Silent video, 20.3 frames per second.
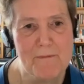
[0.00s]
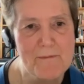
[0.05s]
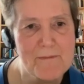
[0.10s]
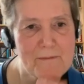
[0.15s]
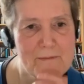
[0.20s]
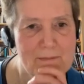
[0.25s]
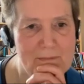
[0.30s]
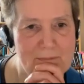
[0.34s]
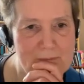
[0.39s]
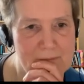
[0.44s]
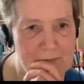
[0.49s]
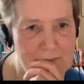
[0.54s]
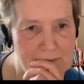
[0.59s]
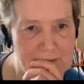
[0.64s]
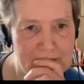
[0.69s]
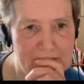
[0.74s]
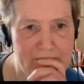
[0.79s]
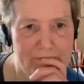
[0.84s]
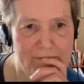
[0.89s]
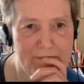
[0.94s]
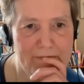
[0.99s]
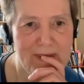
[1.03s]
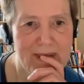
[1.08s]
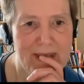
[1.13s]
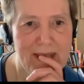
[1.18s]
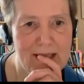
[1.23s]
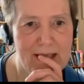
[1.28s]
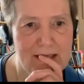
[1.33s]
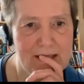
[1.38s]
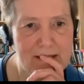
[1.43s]

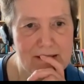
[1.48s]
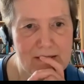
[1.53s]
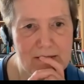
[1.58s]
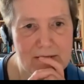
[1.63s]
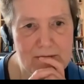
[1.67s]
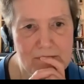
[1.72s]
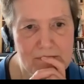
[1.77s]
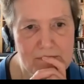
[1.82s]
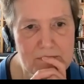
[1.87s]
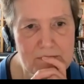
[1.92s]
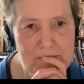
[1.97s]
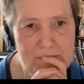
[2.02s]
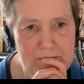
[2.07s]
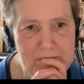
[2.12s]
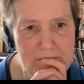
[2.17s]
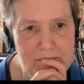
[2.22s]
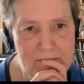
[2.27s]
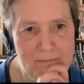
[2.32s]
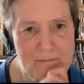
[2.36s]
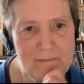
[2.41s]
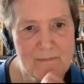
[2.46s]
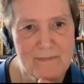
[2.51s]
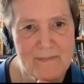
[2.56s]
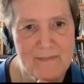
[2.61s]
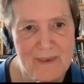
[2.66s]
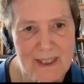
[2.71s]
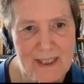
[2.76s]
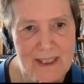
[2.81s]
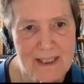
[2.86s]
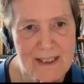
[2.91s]

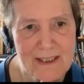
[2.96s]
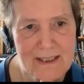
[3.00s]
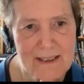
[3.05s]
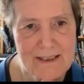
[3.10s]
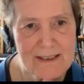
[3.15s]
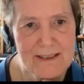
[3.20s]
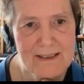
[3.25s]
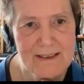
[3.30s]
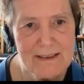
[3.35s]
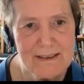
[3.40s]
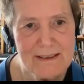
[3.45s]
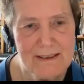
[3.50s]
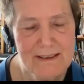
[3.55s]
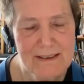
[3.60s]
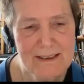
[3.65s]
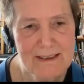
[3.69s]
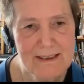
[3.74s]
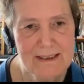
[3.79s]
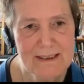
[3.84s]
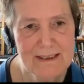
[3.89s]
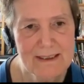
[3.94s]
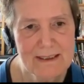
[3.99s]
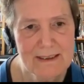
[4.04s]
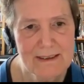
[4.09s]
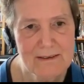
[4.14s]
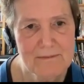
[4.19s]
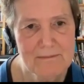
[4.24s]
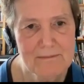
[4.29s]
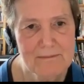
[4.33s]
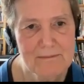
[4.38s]

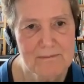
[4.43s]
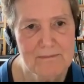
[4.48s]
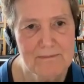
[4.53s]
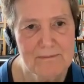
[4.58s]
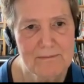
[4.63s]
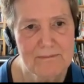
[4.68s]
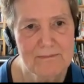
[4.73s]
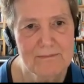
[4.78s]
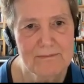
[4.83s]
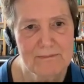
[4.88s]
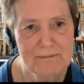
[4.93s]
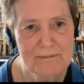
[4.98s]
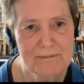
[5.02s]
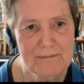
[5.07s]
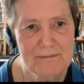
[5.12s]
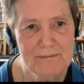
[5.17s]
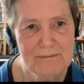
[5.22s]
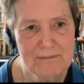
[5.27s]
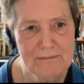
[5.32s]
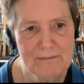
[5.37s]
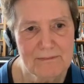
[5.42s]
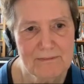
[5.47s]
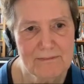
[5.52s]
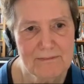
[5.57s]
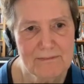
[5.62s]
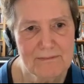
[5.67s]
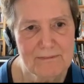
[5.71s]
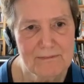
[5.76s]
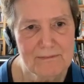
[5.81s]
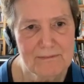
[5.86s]

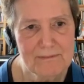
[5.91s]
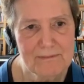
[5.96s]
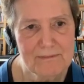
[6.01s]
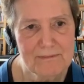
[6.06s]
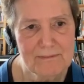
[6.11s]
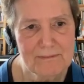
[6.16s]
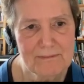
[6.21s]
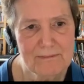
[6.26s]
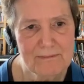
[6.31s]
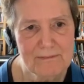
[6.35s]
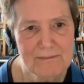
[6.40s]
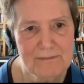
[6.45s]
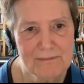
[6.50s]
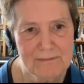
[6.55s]
[no speech]